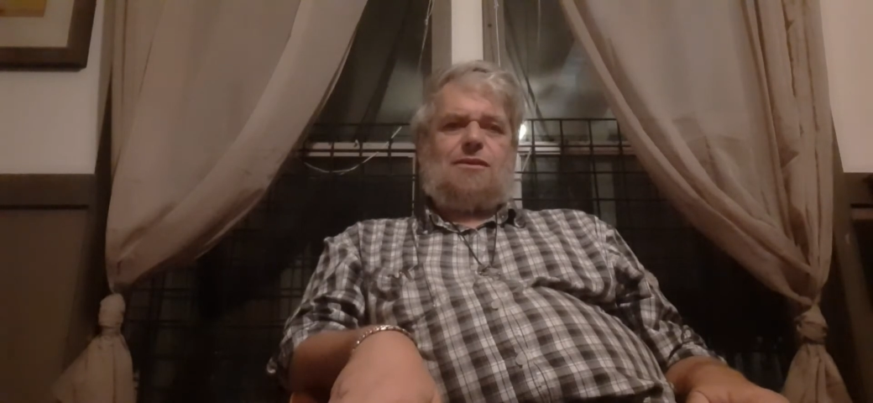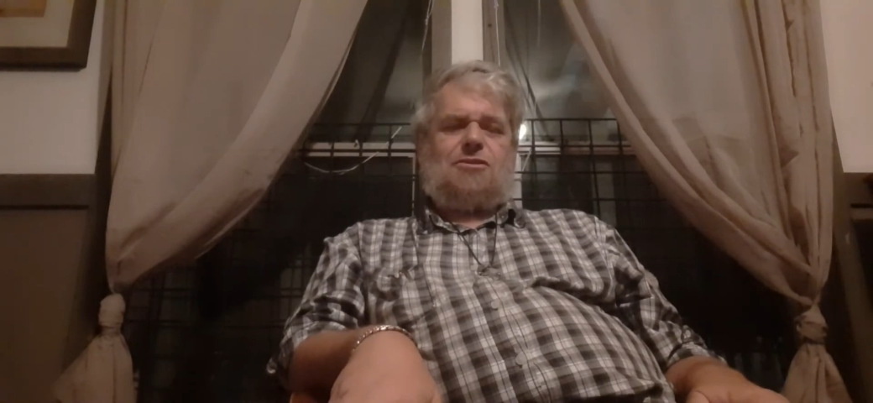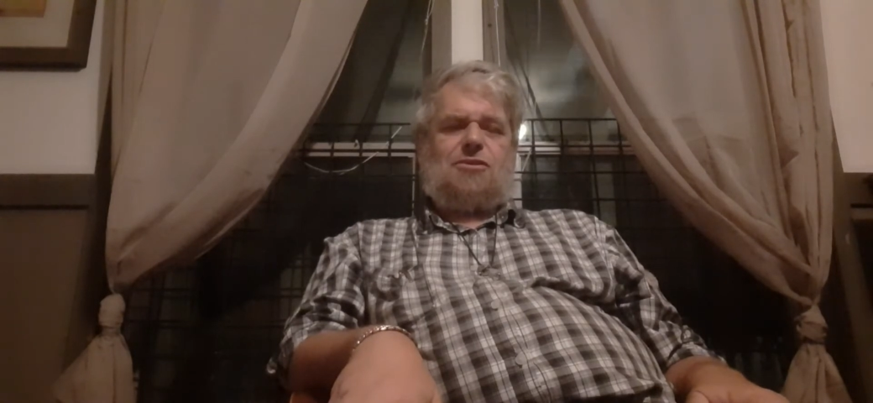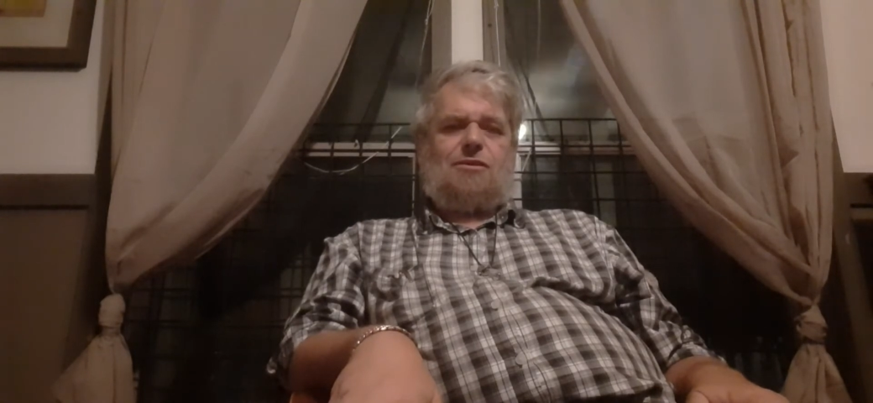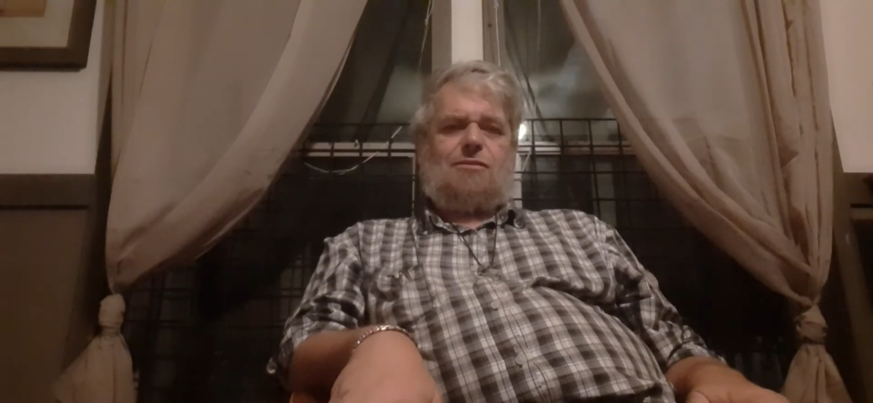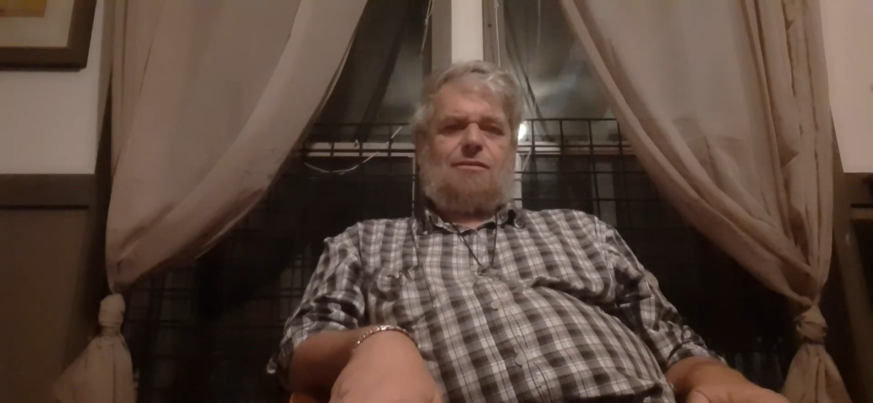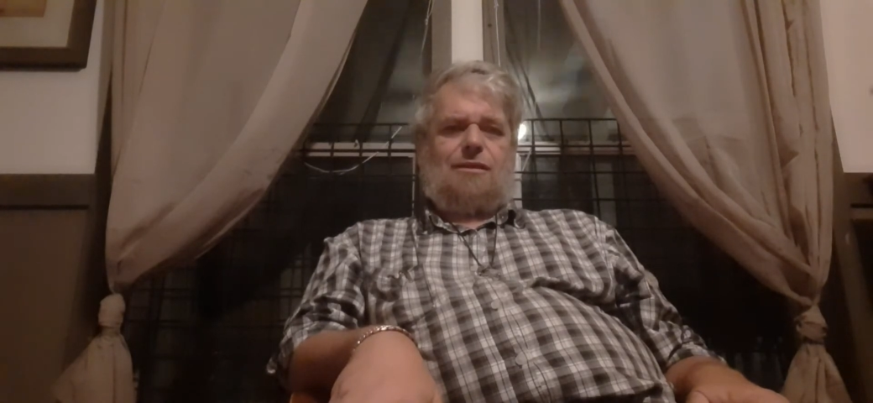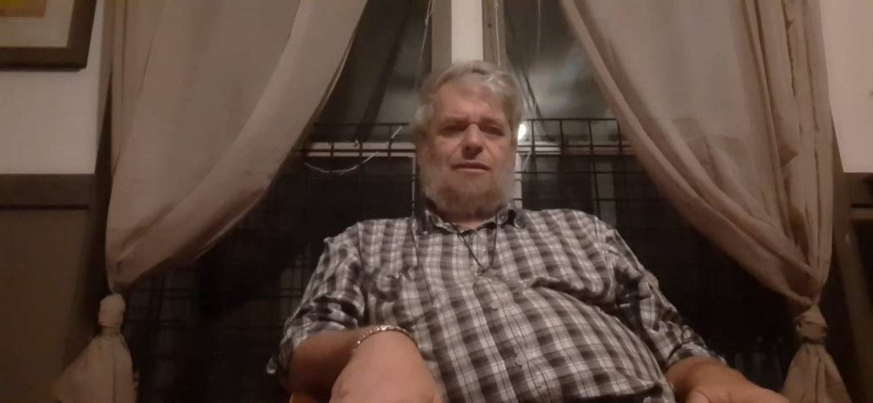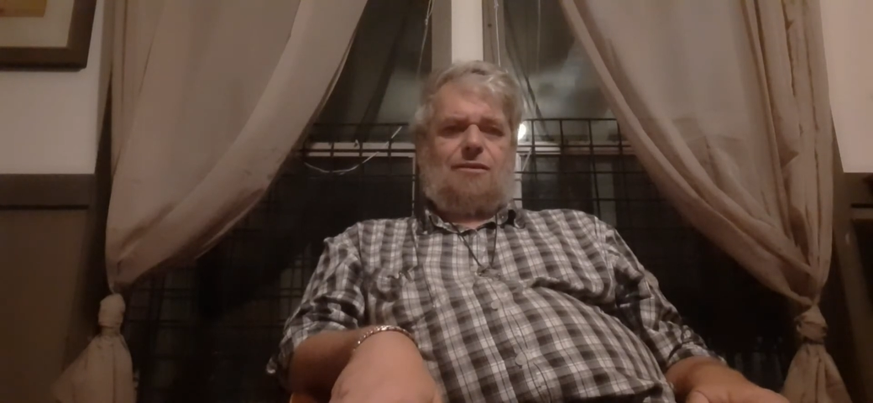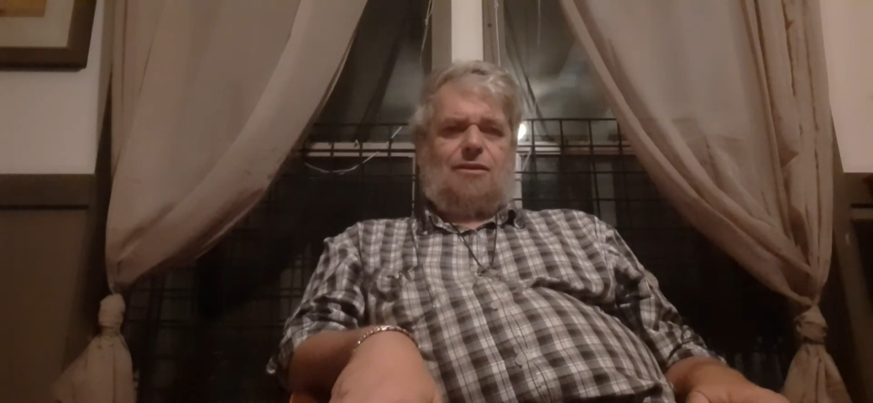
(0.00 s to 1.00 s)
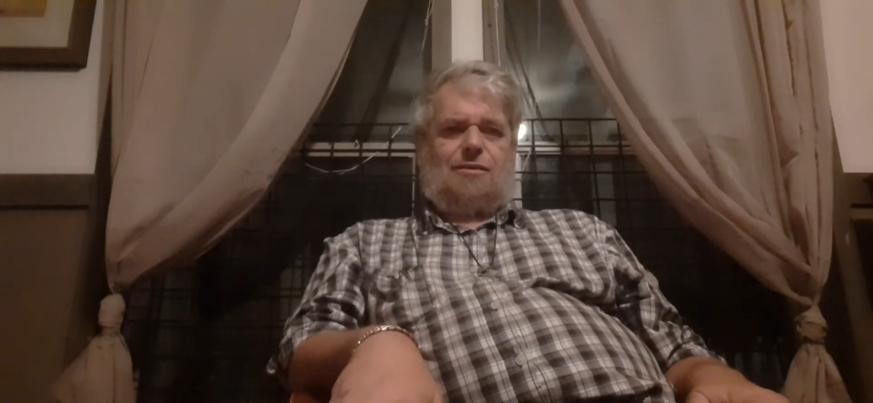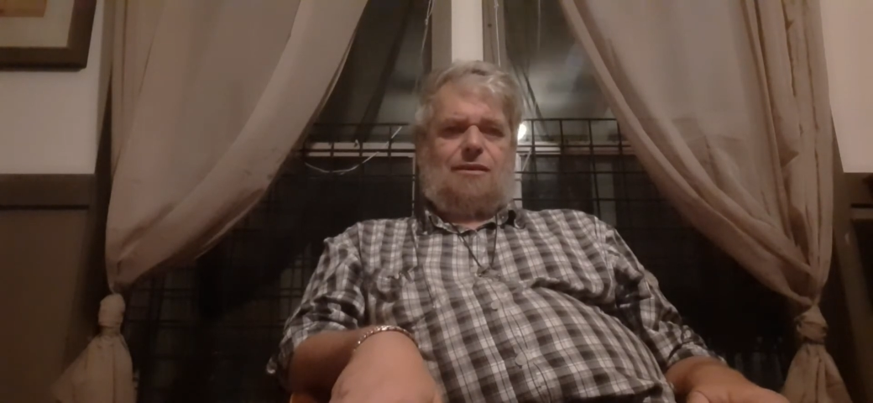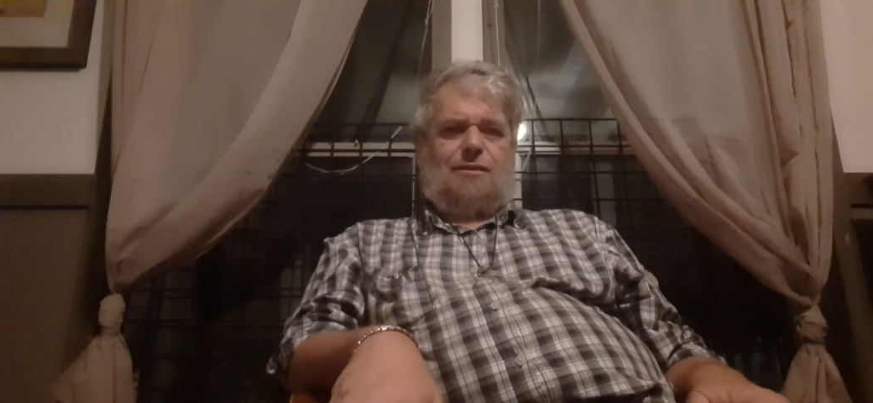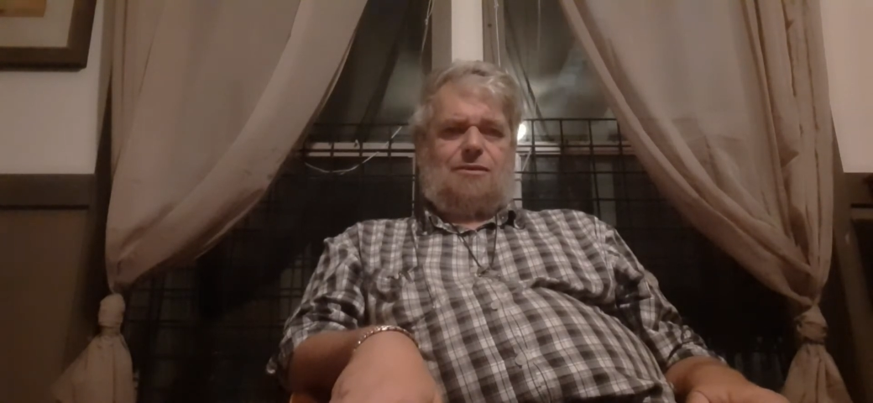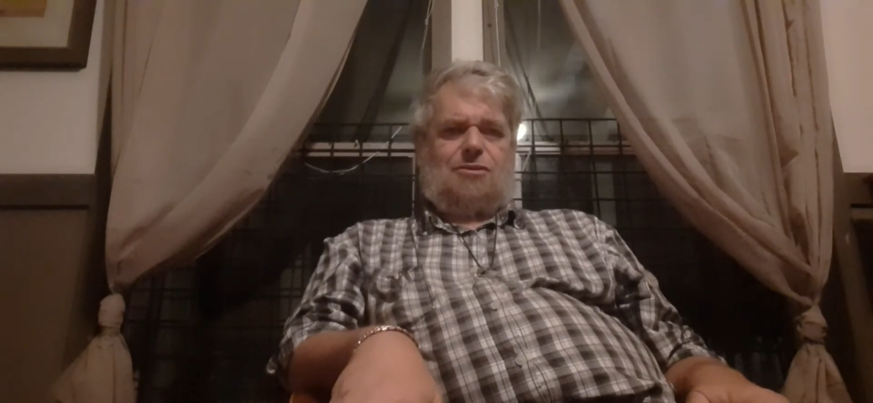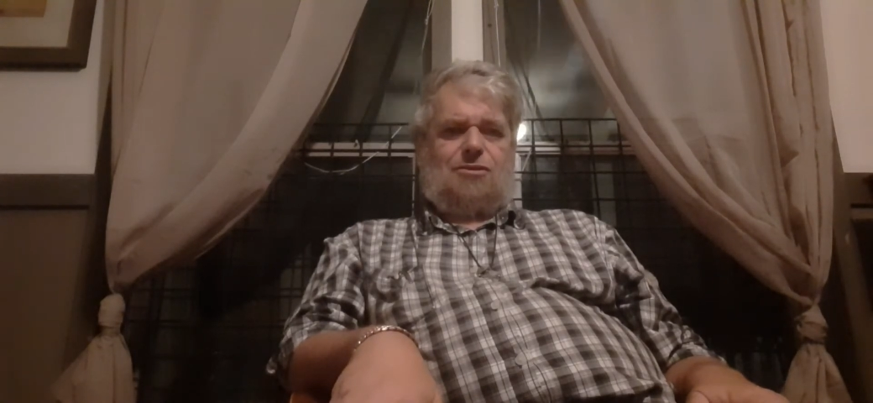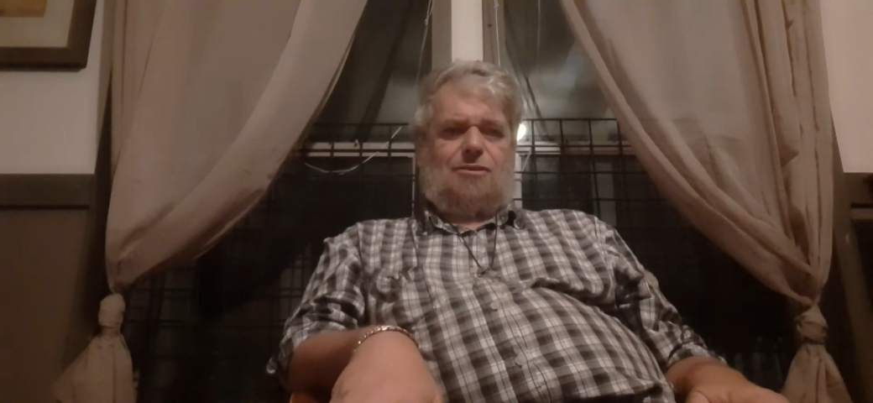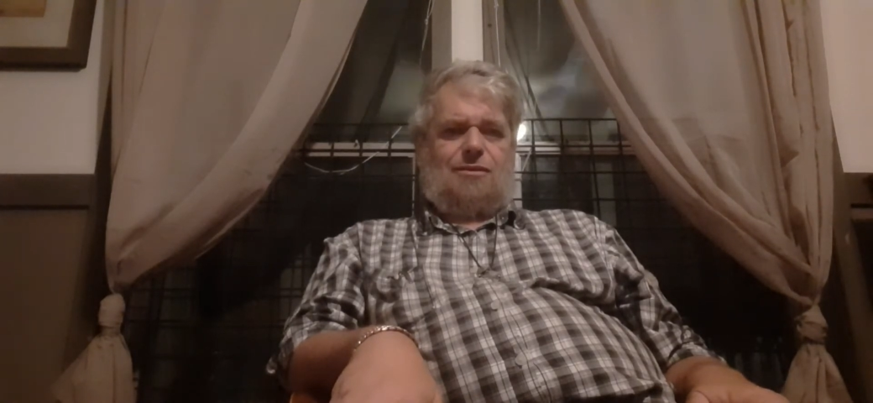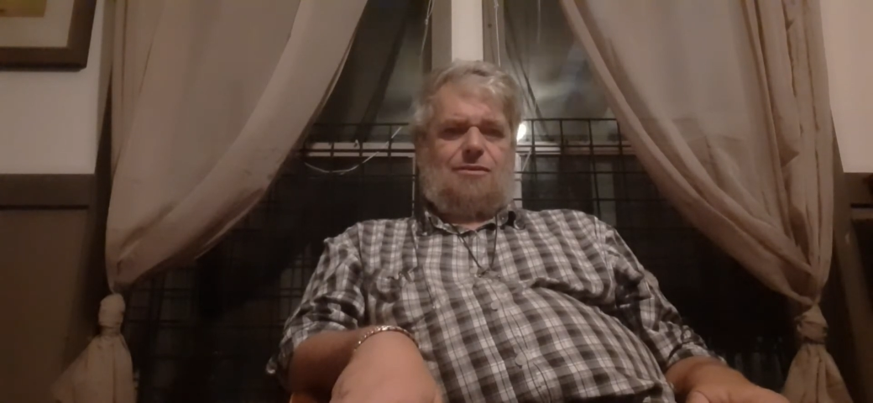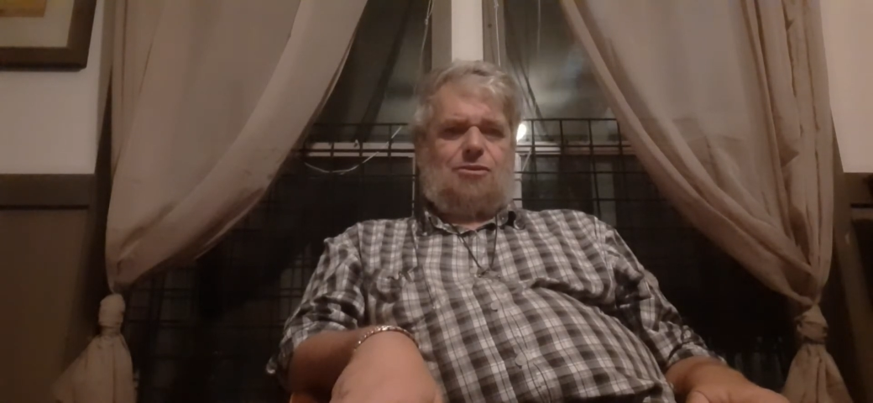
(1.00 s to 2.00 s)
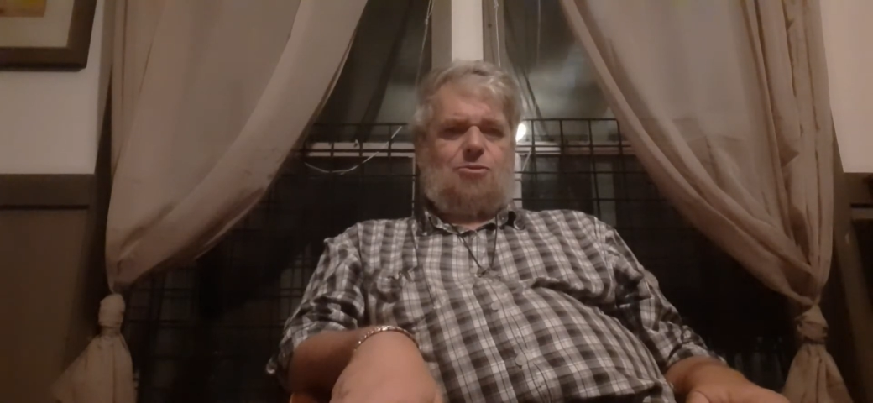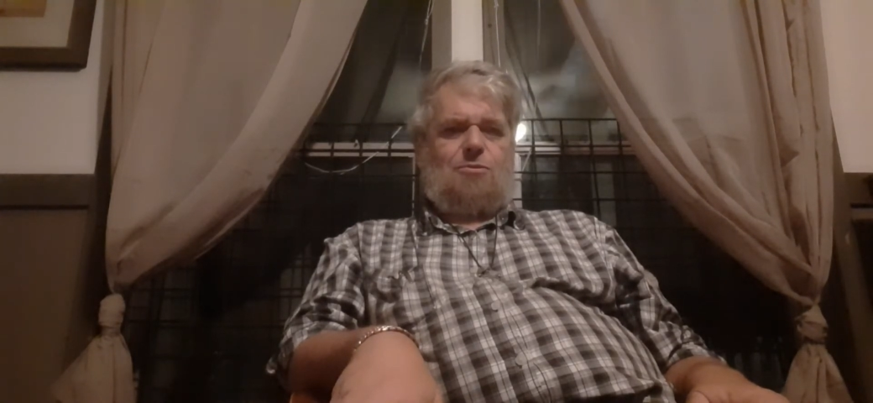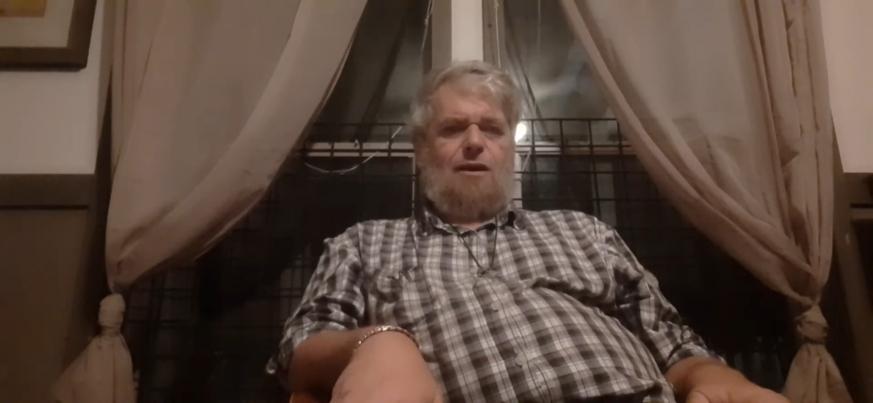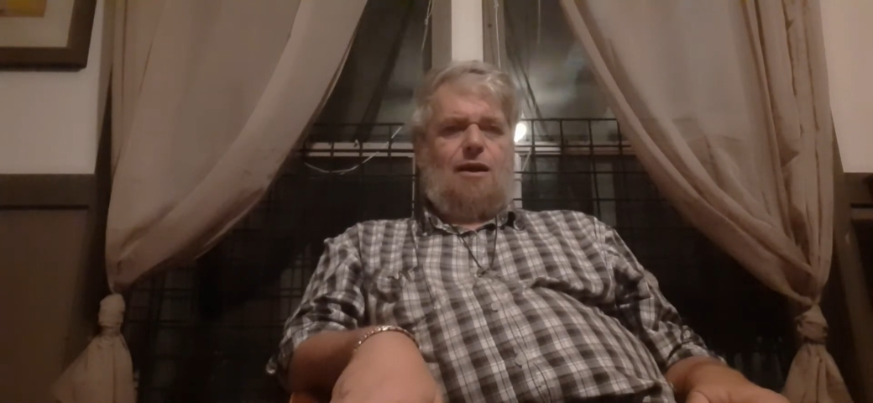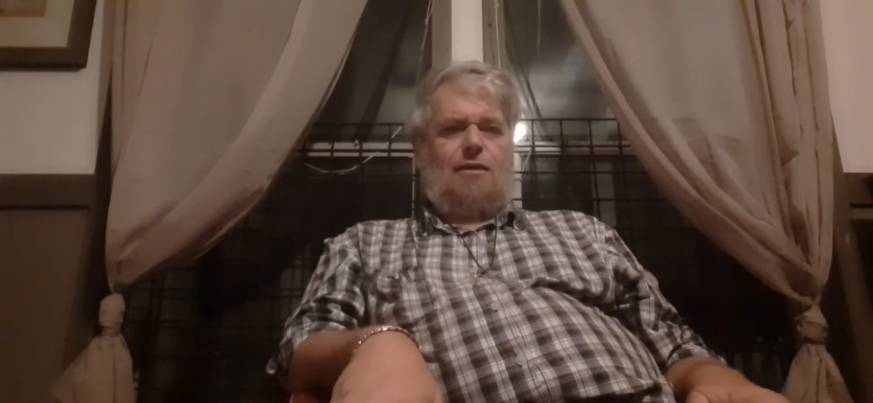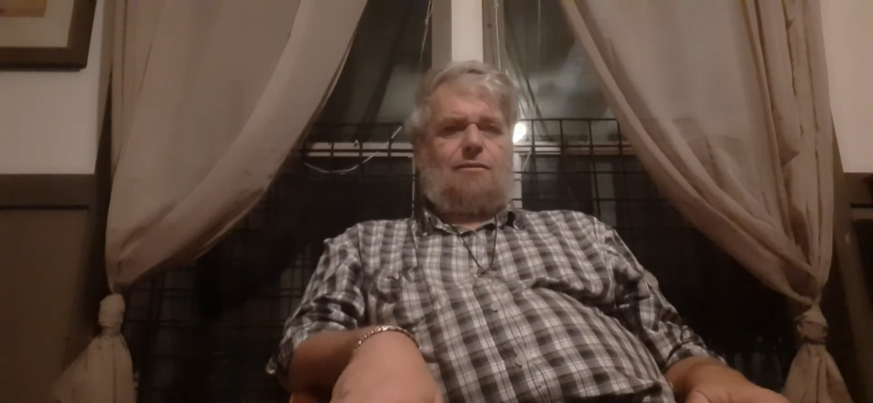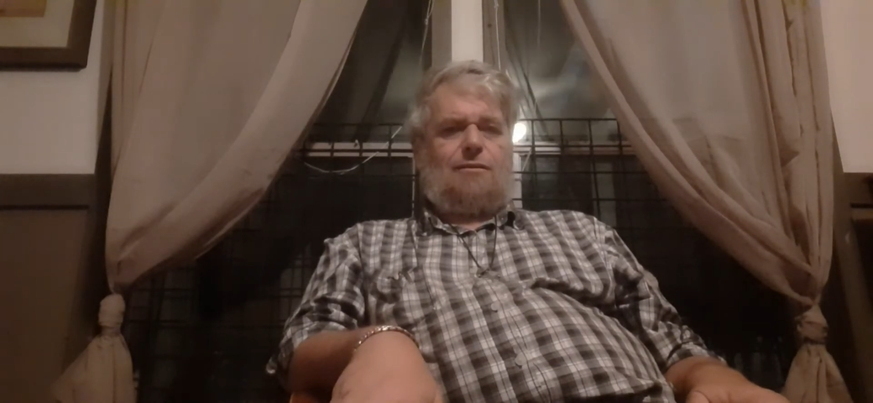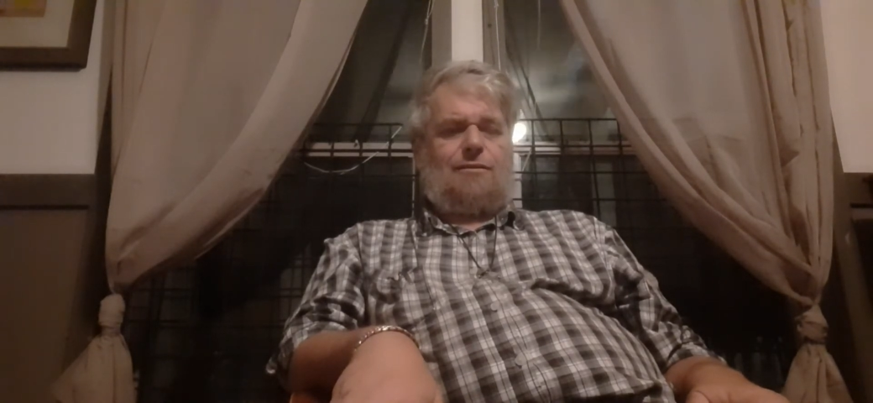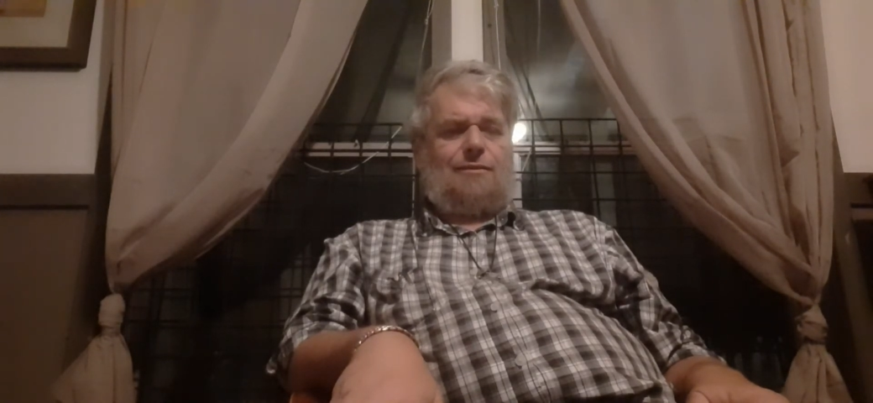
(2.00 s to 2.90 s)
It's certainly not that it's too hot,